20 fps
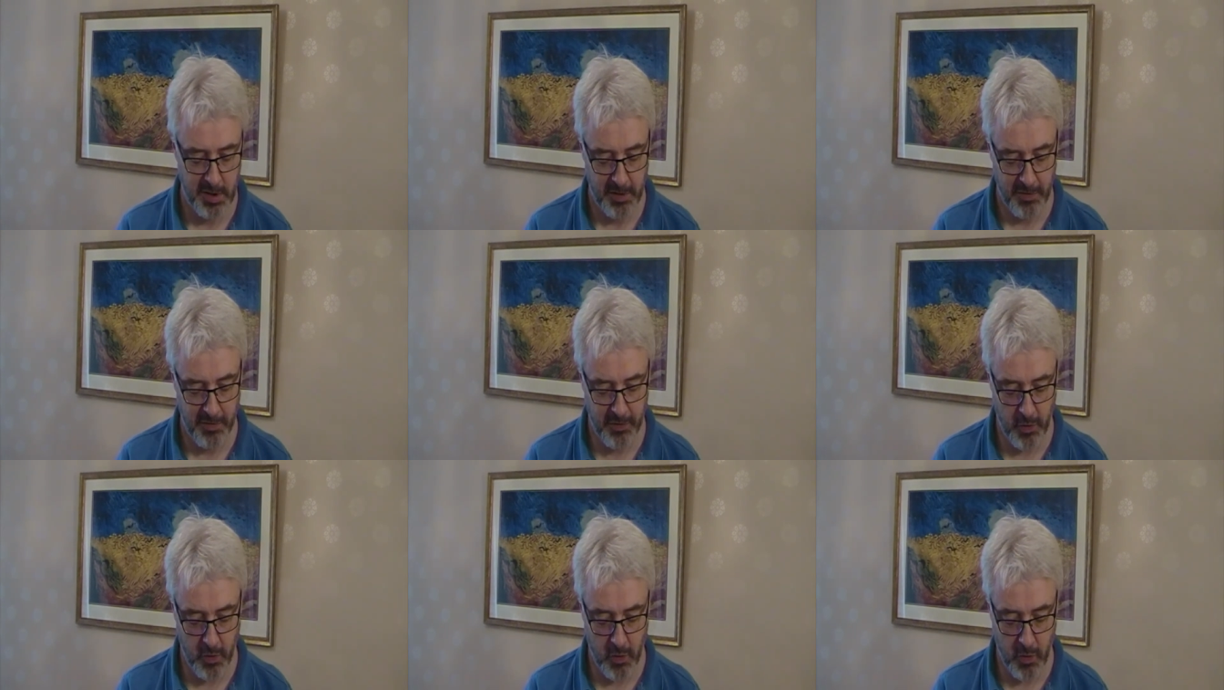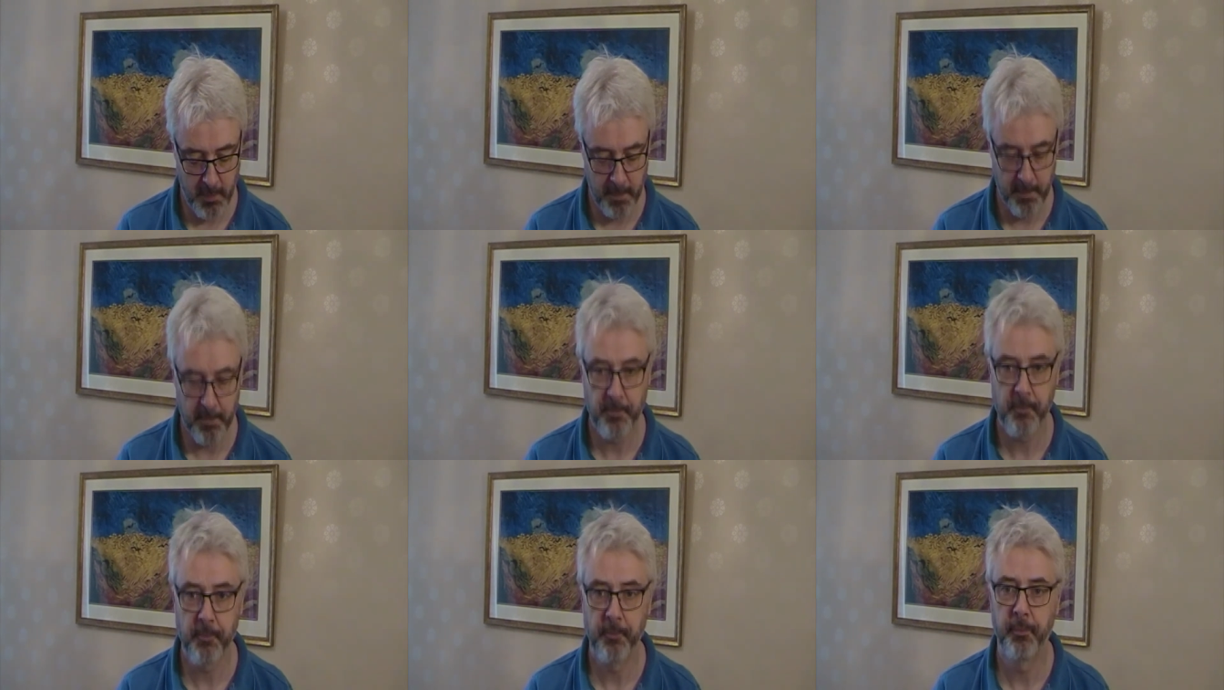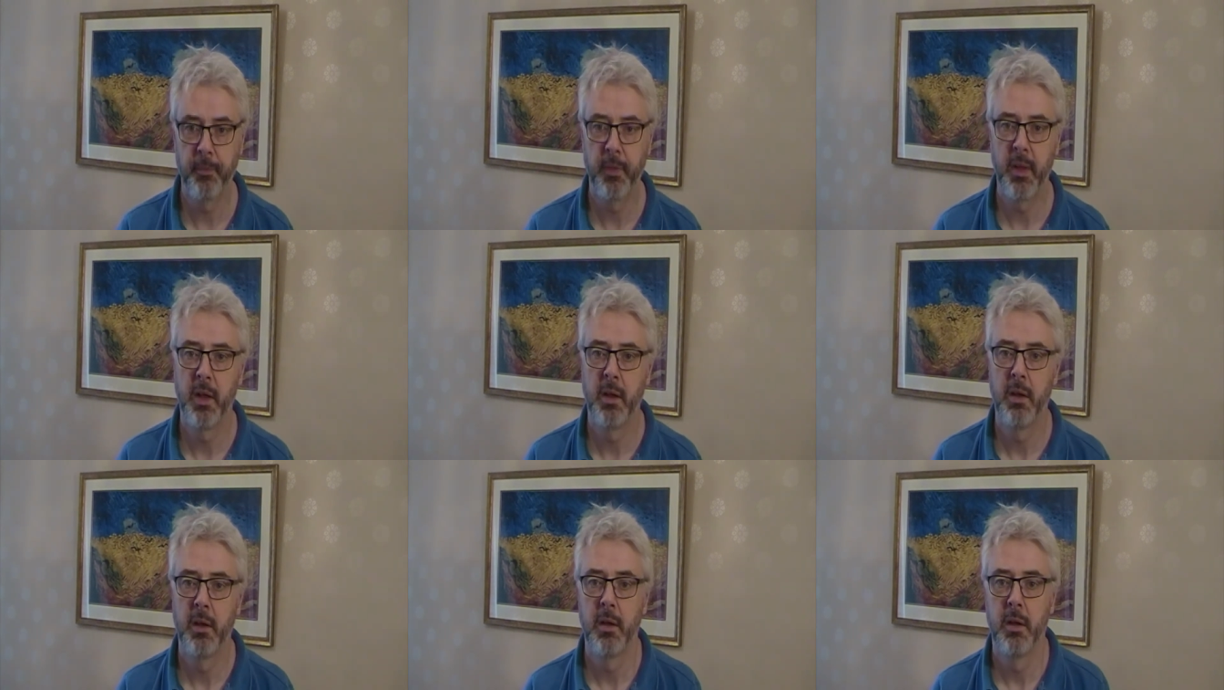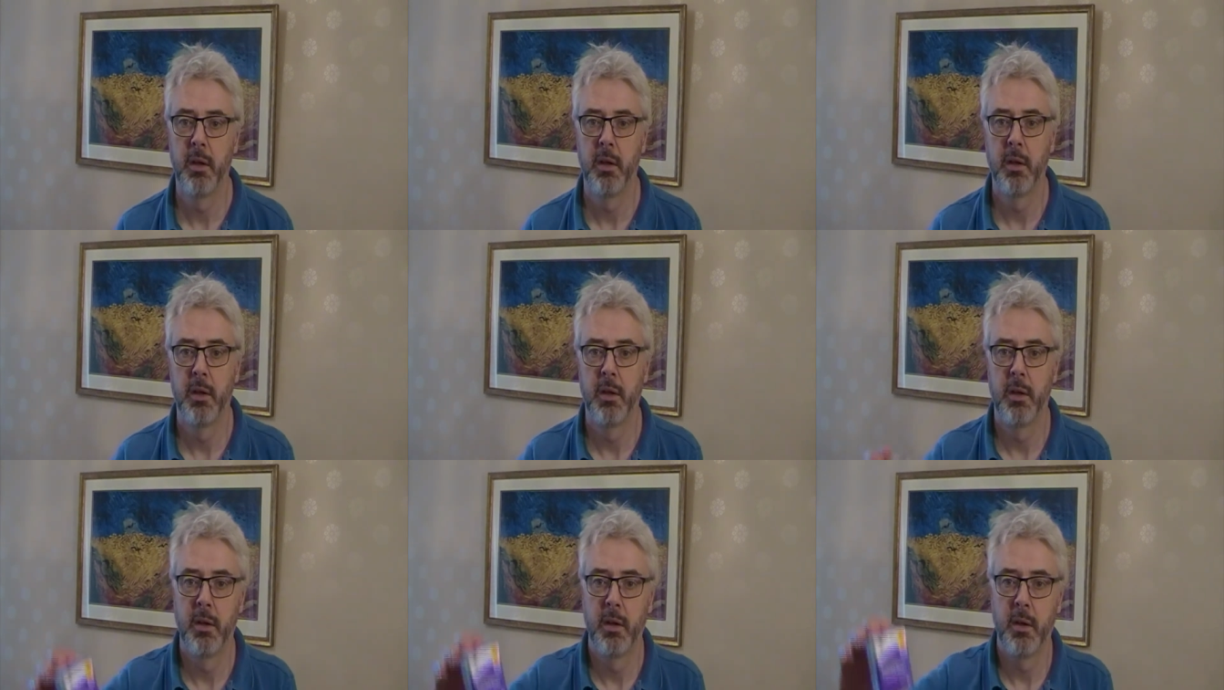form.
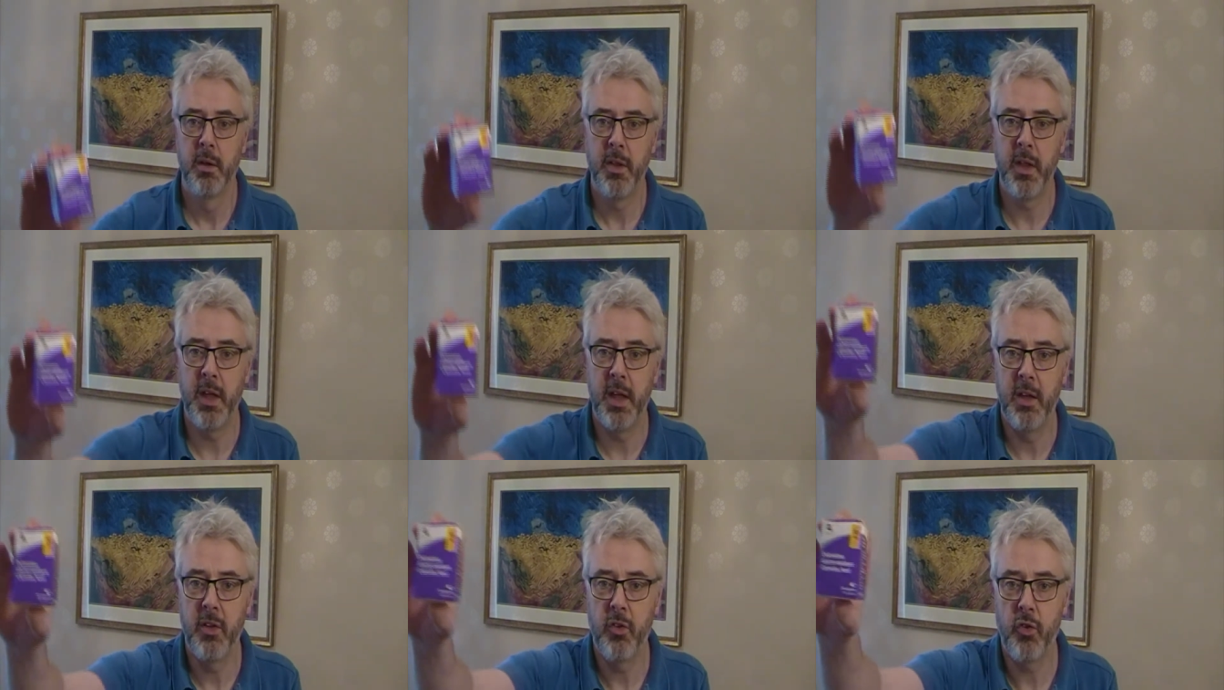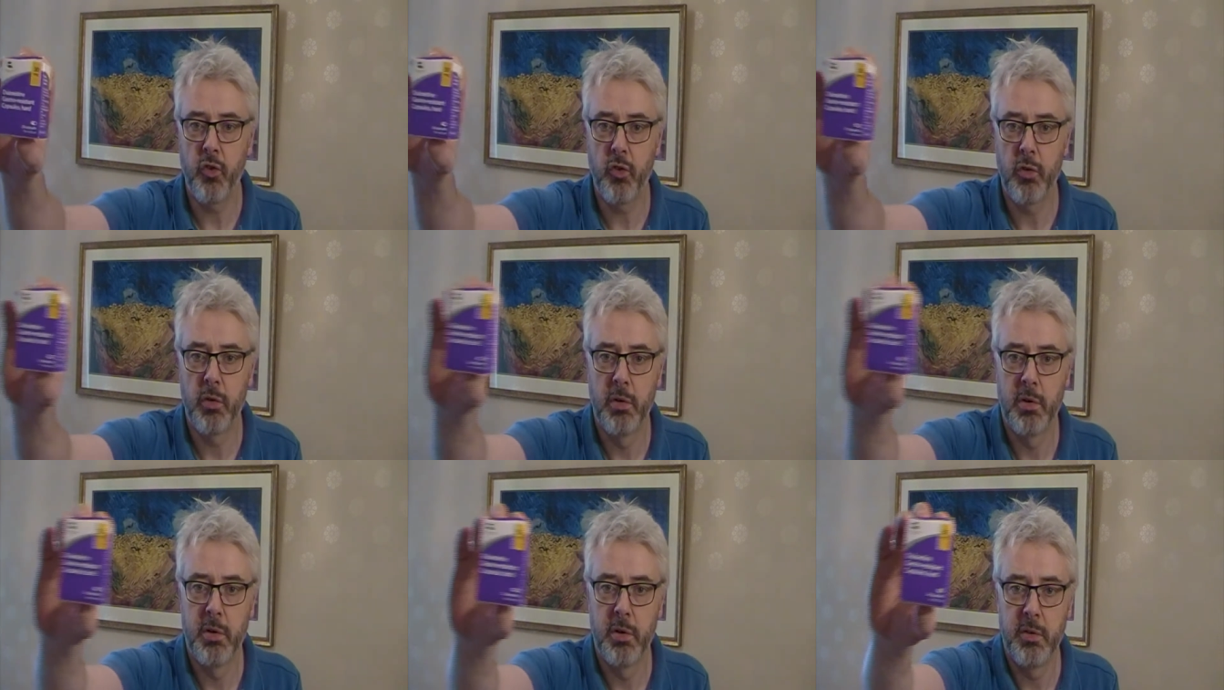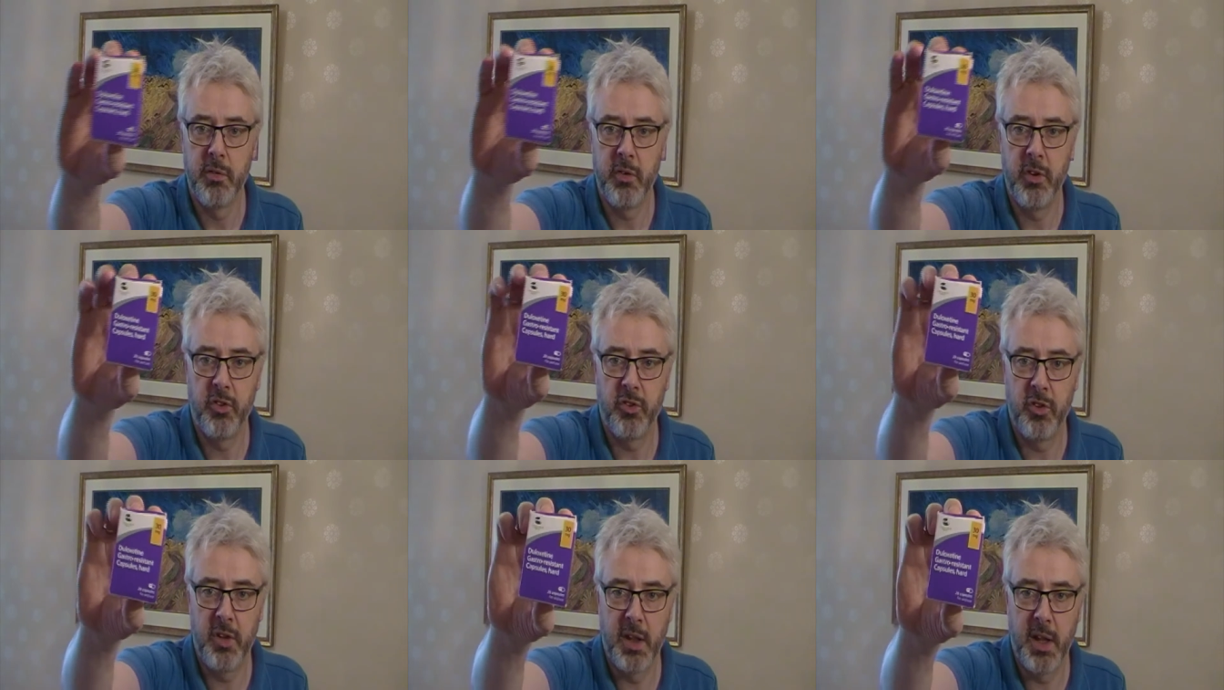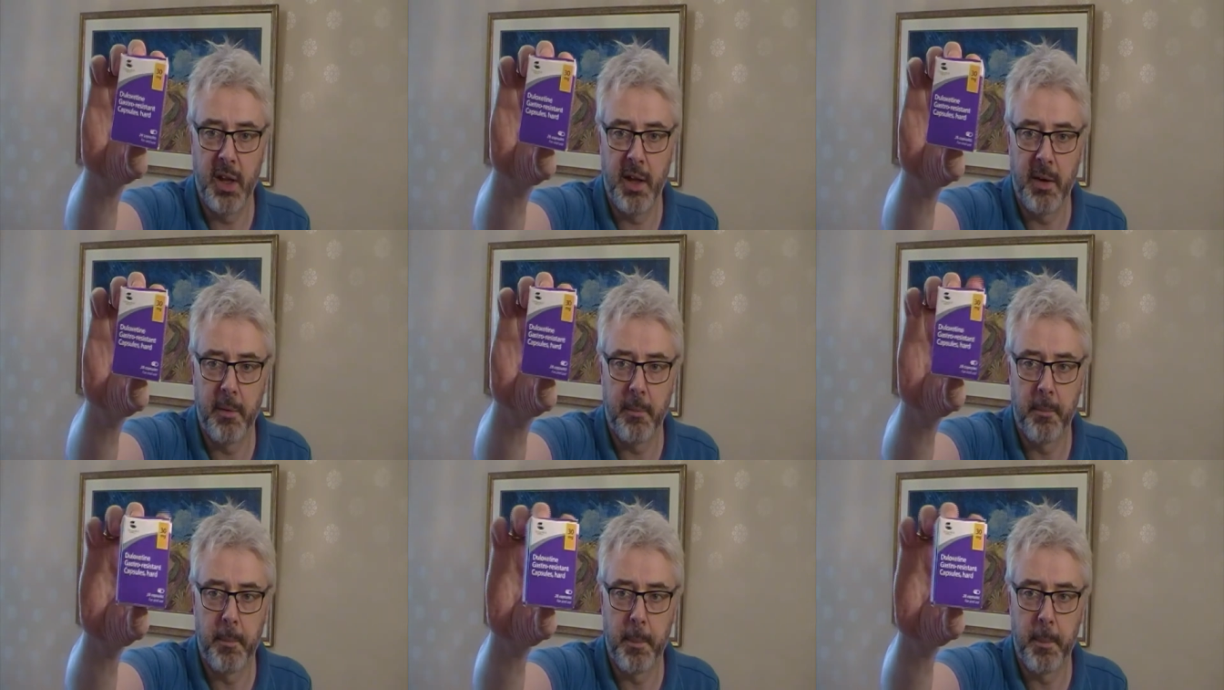This, you can see that,